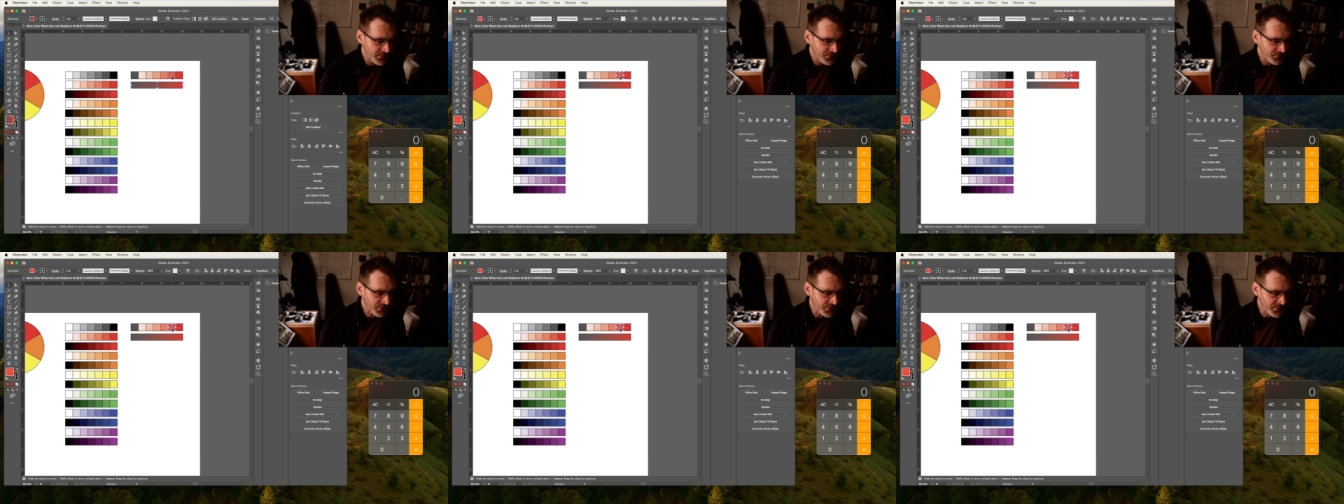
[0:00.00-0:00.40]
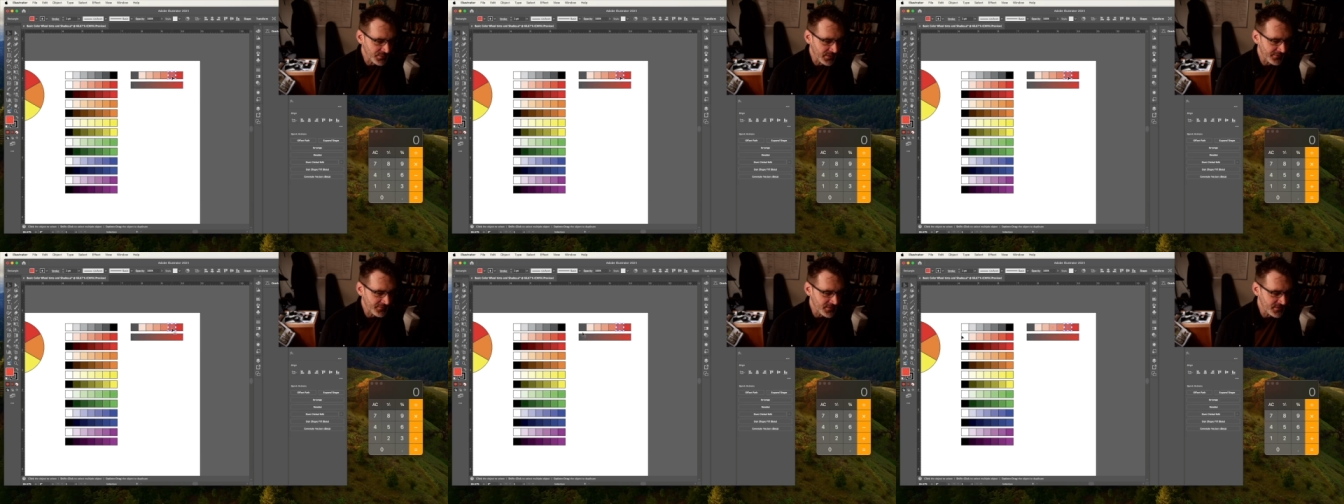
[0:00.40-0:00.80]
So all
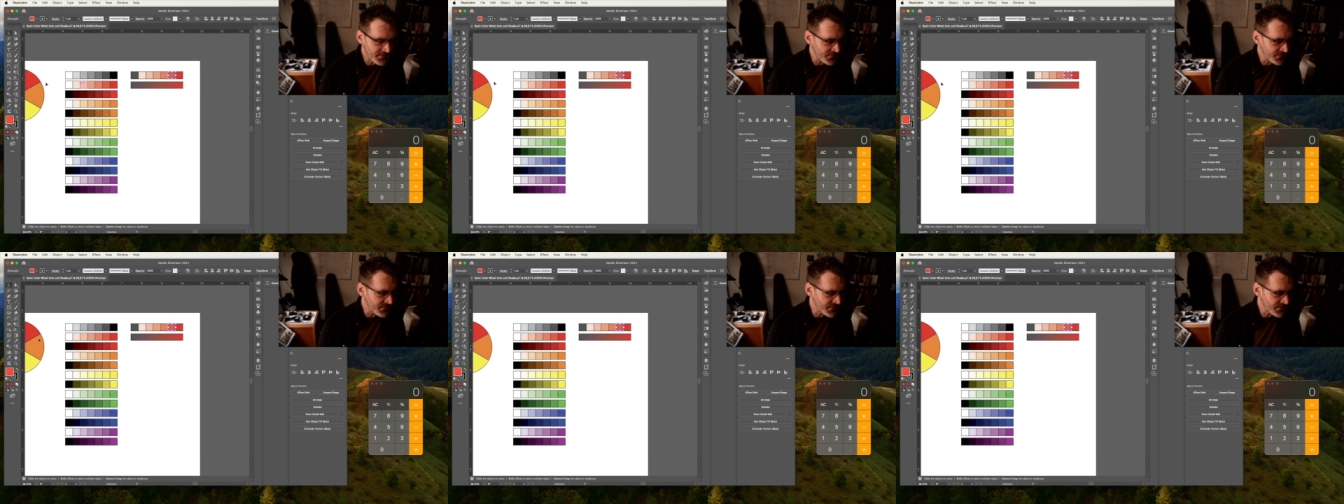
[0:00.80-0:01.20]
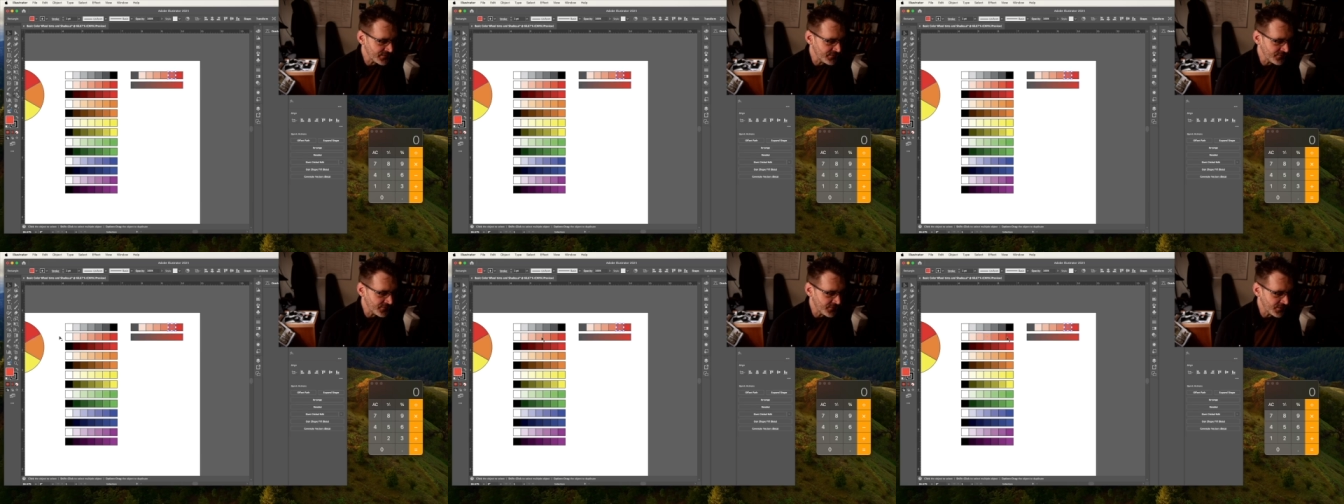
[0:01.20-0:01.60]
you'd have to do is
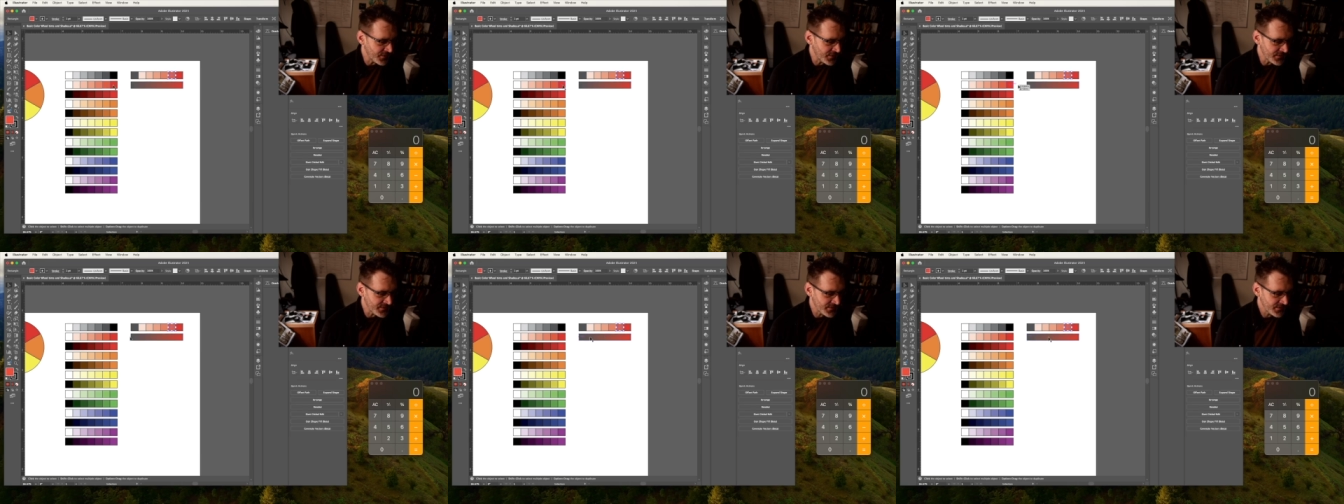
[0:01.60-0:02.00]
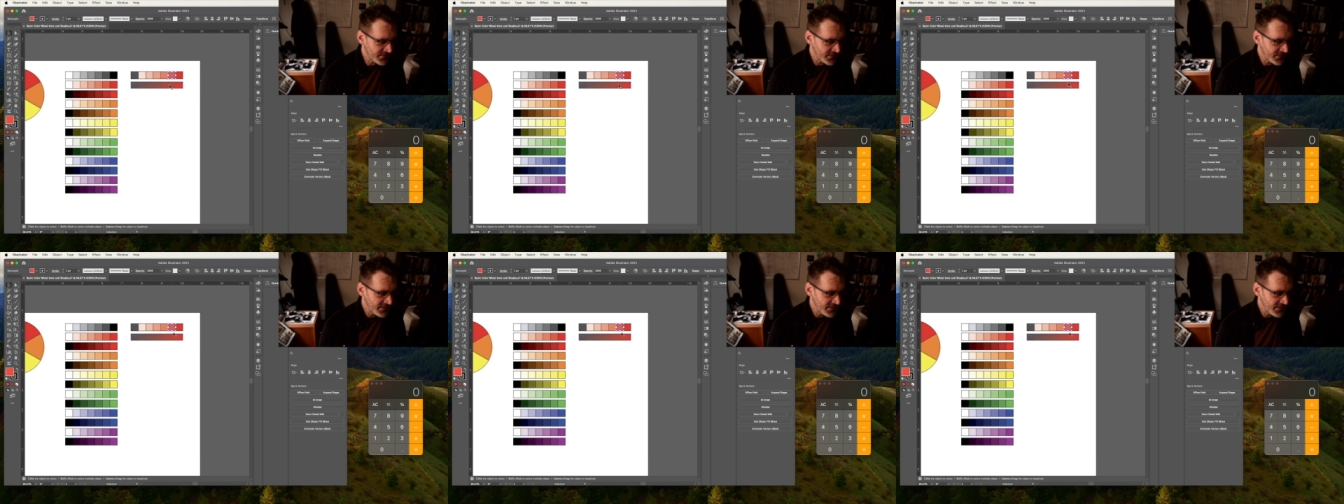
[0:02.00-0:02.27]
convert